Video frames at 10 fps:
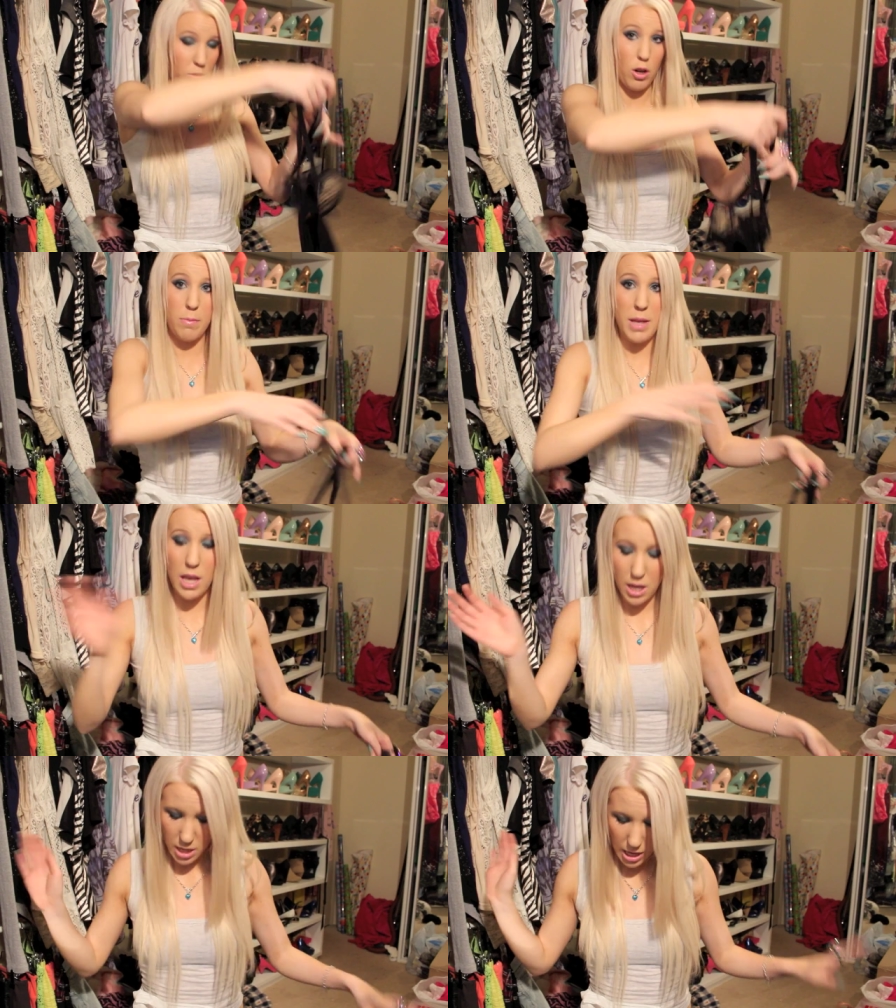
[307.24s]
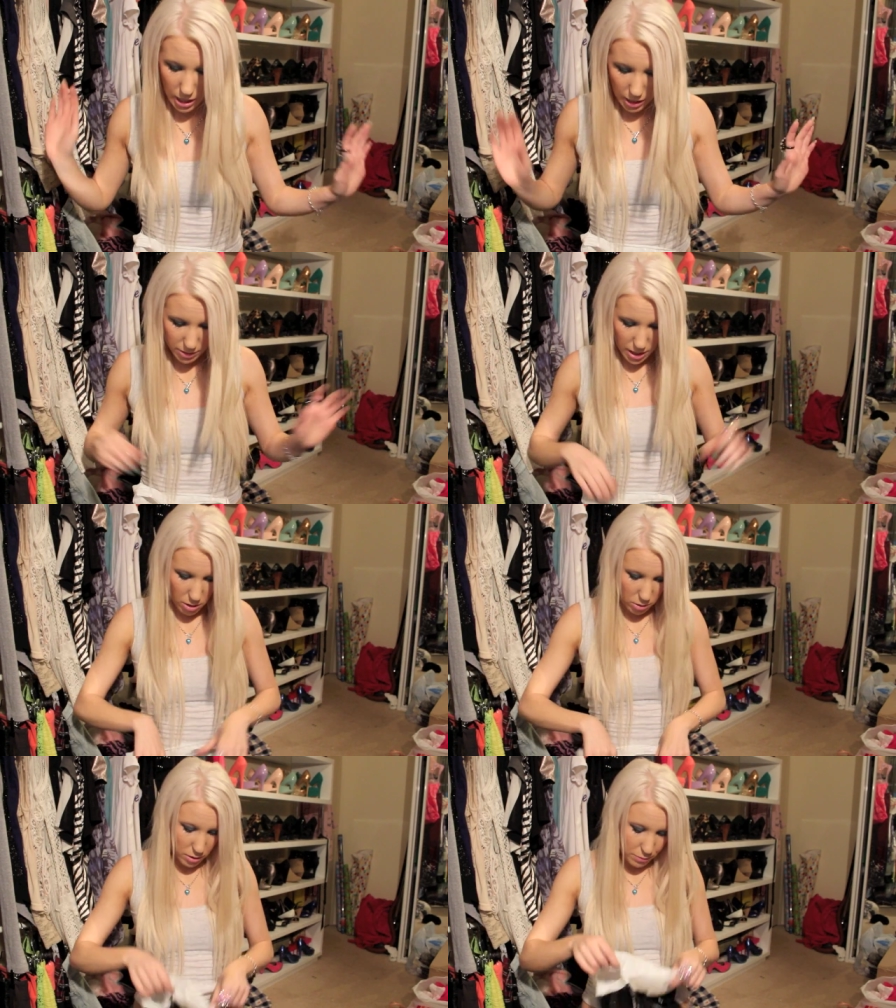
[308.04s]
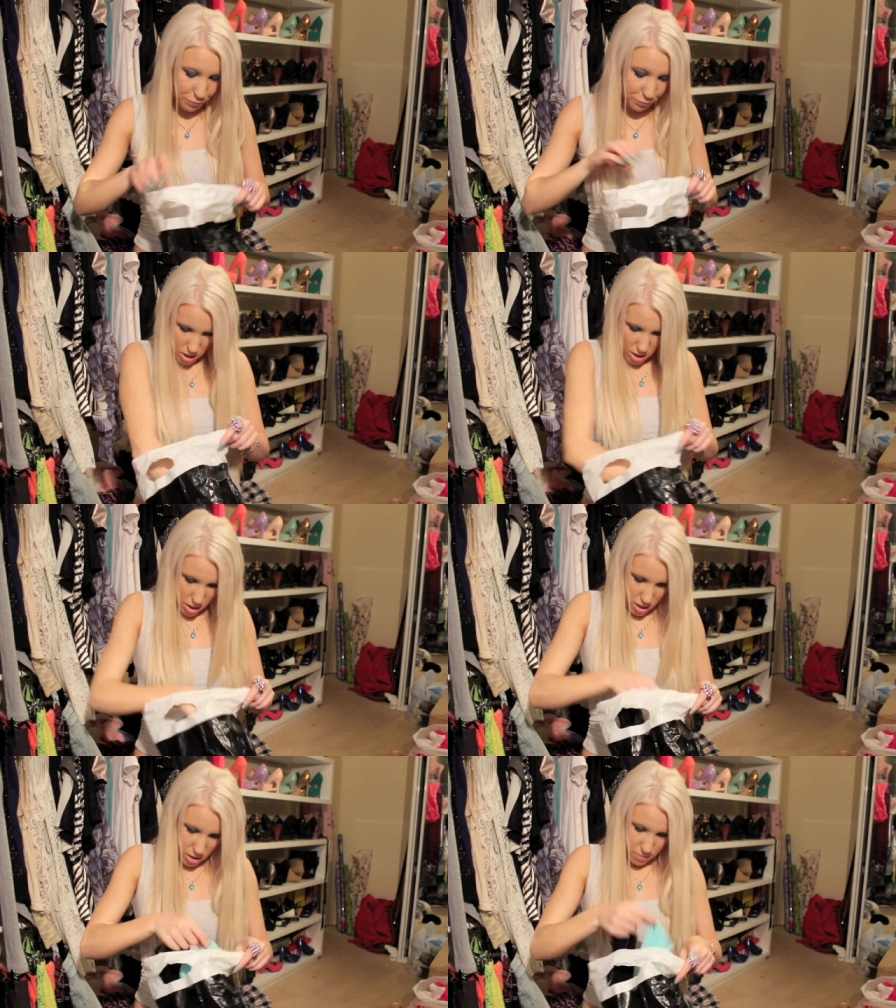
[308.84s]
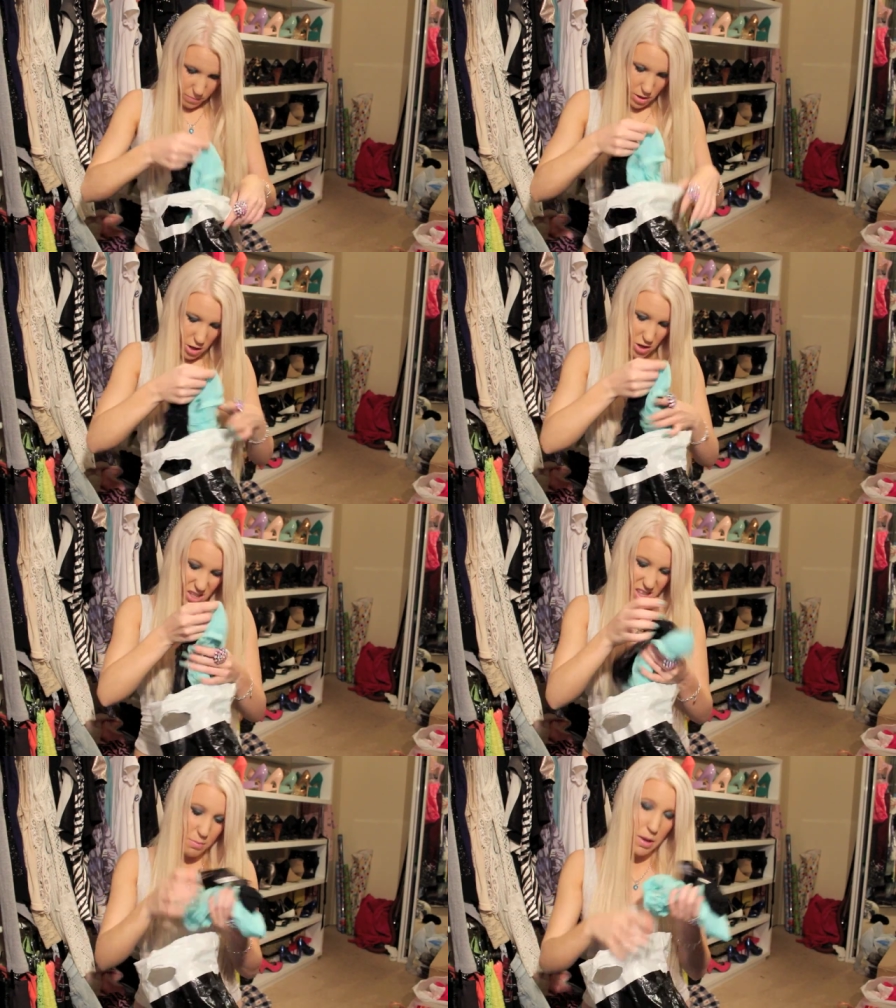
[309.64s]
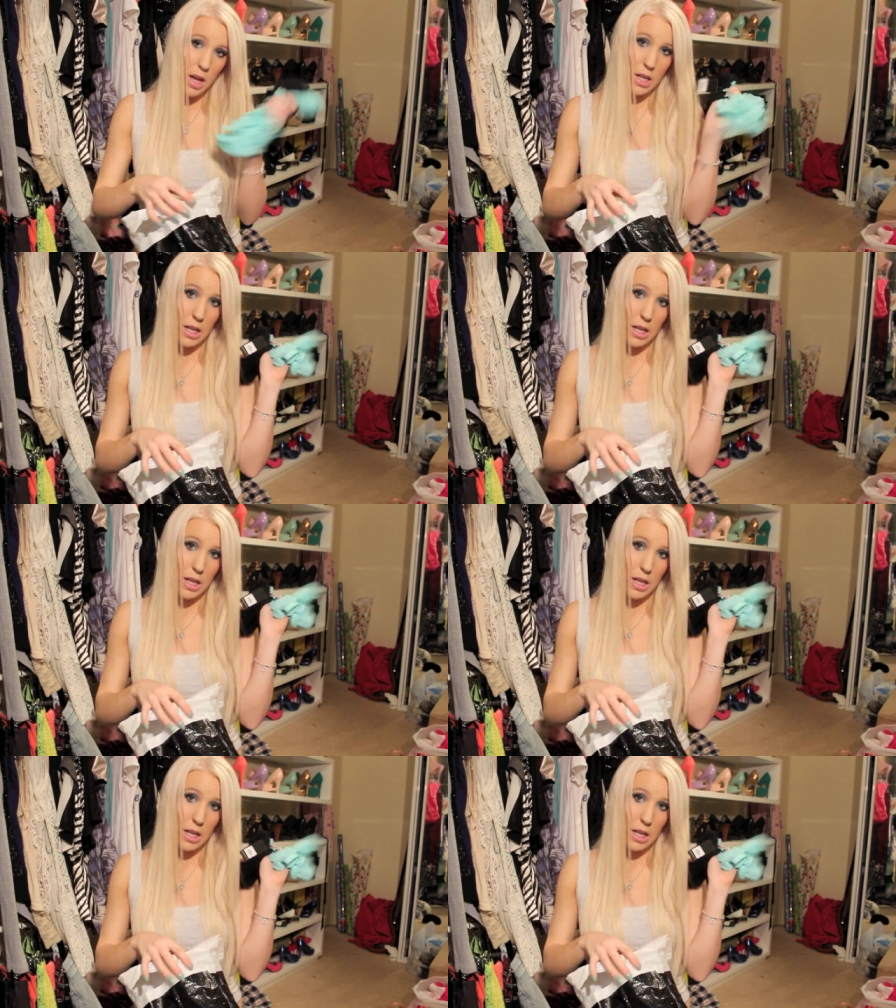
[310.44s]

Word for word: Go me, love sales. I got some